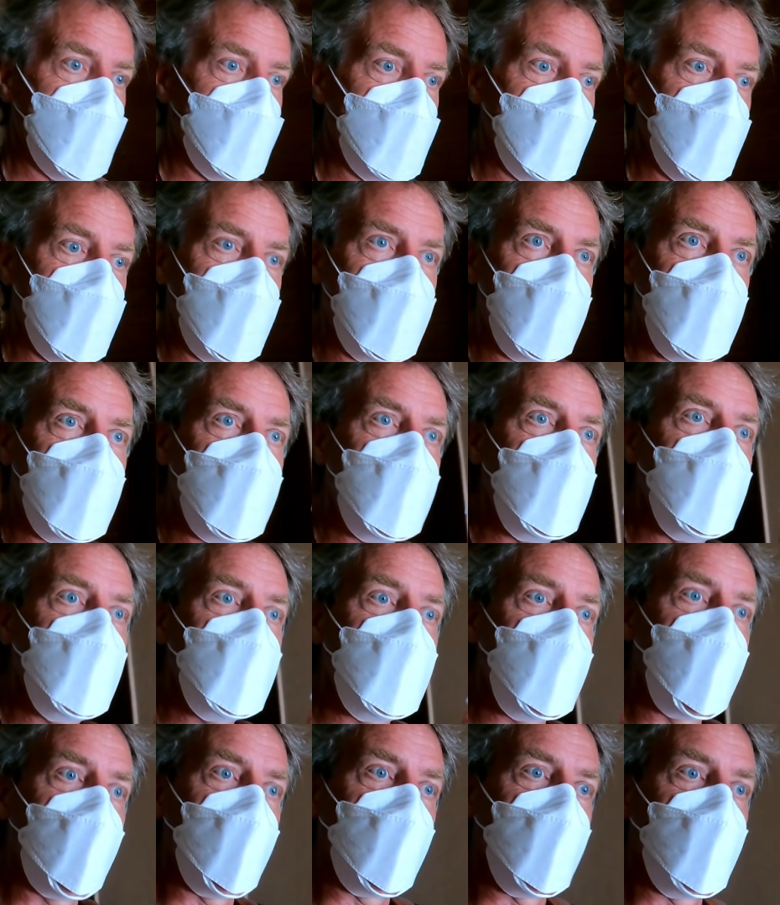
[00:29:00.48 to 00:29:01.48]
and a
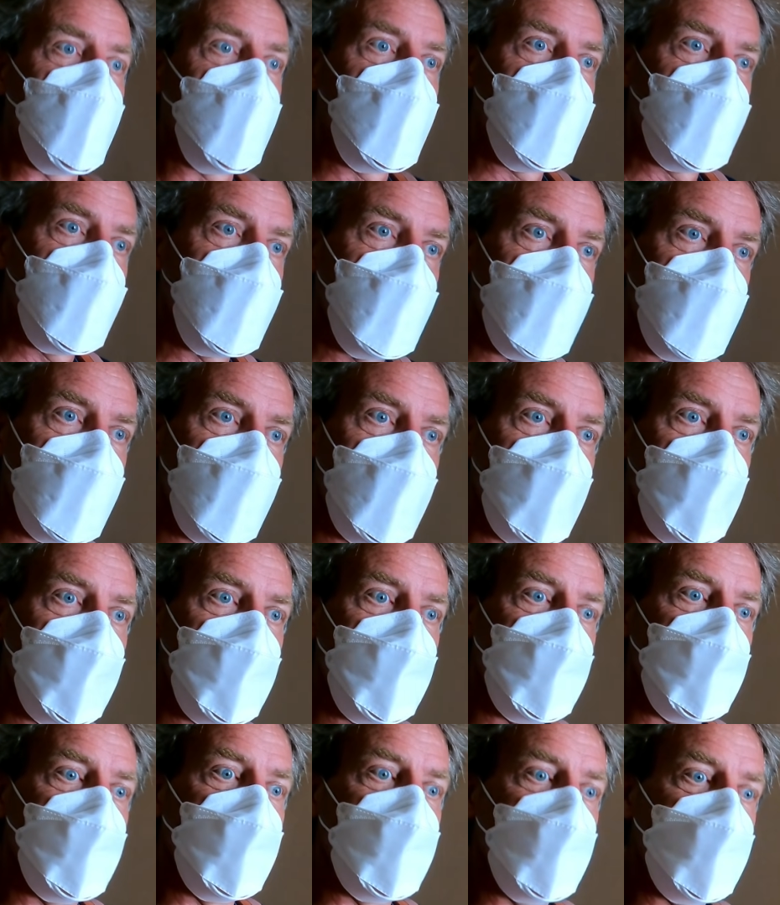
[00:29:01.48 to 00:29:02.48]
key card,
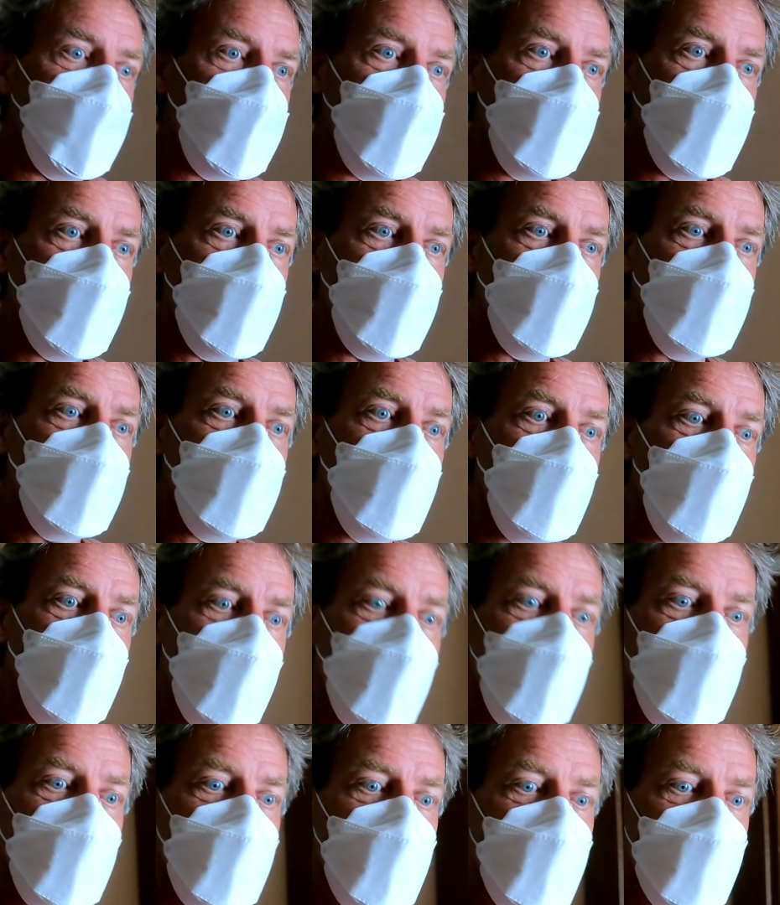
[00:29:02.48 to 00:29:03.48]
room
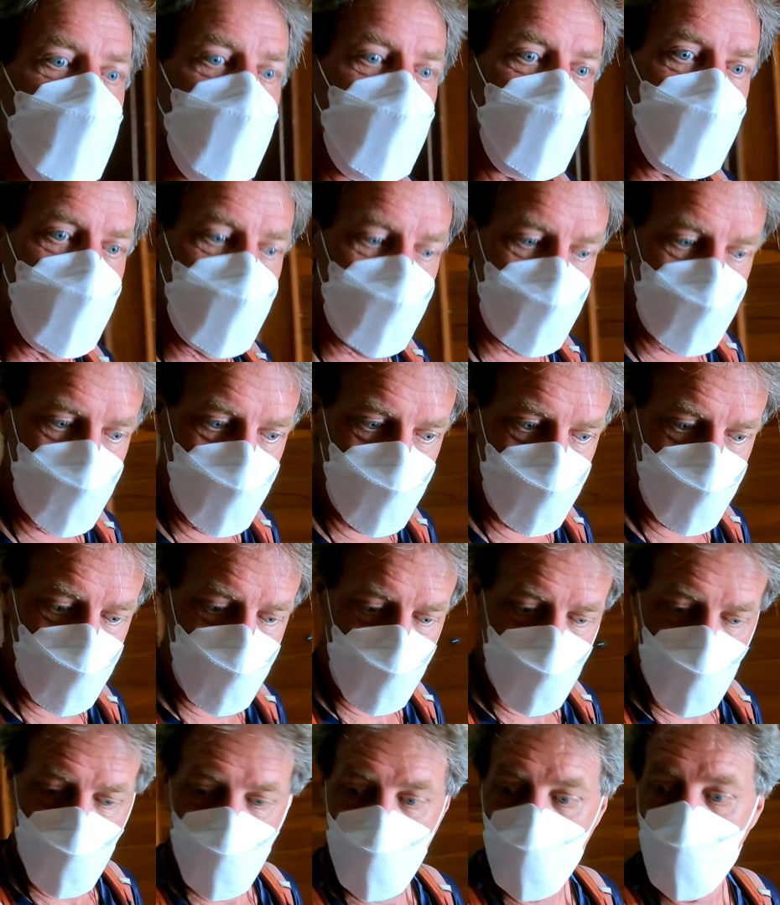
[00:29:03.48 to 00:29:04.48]
207.
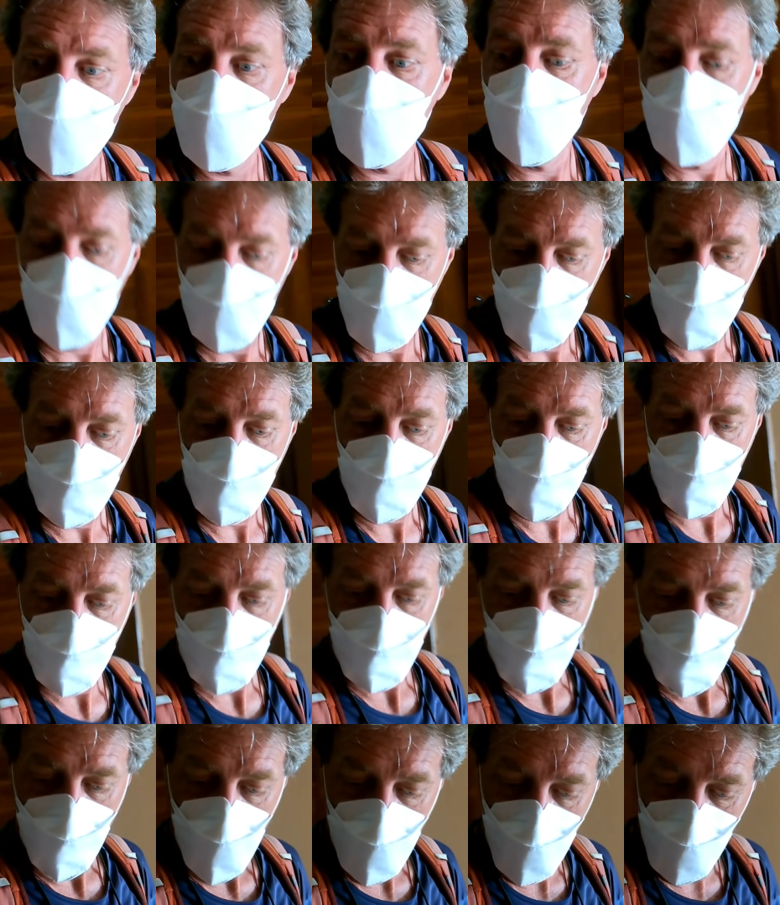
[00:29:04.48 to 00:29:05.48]

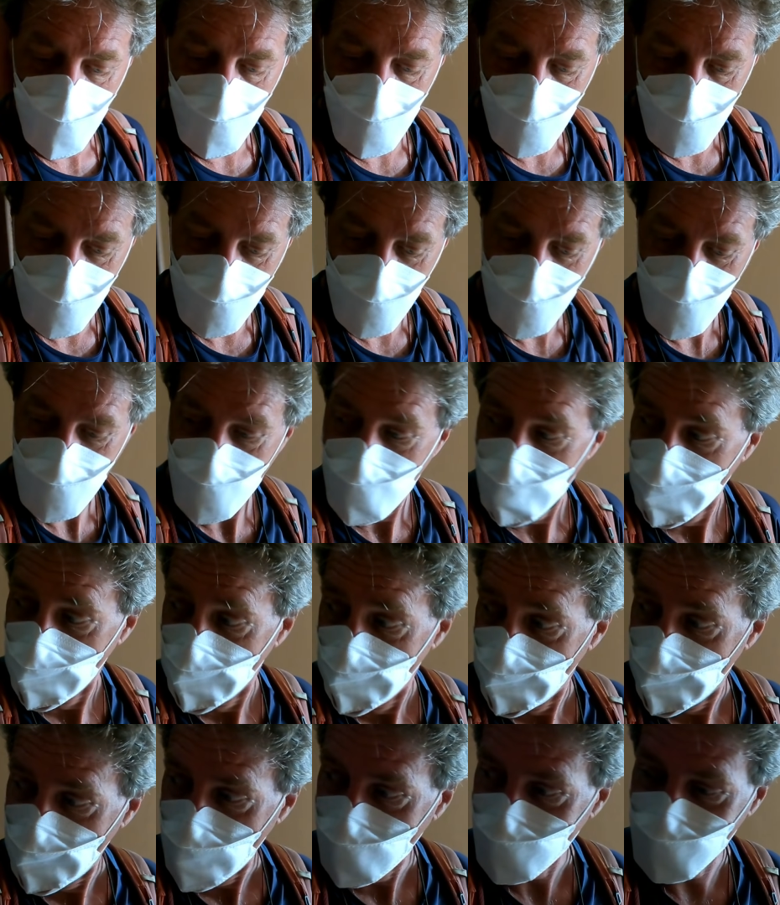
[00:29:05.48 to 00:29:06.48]
Oh,
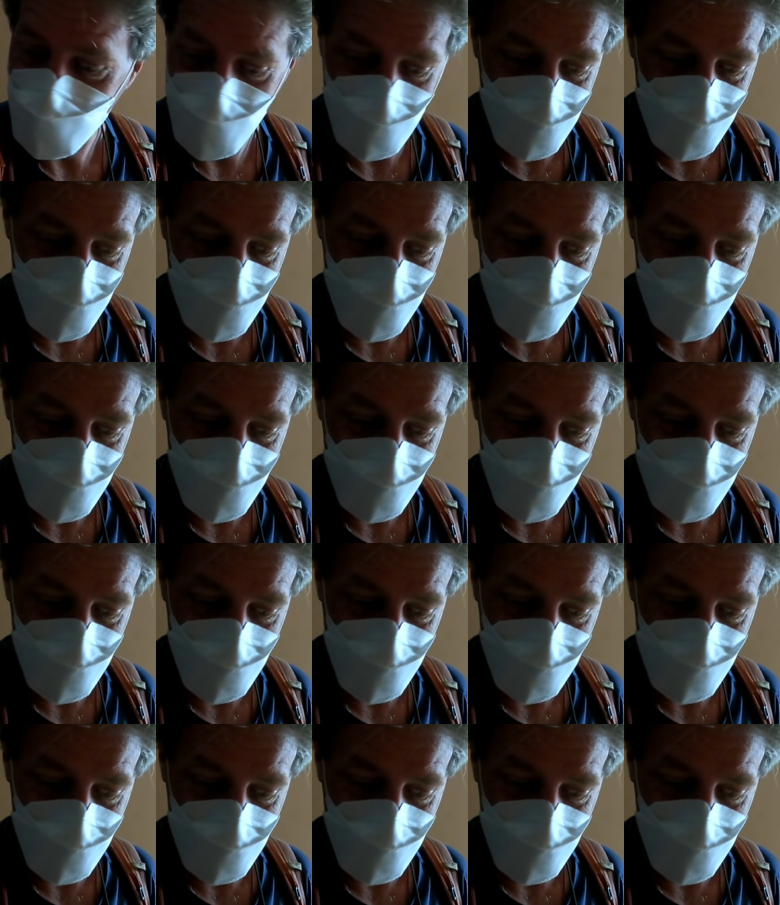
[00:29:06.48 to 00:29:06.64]
I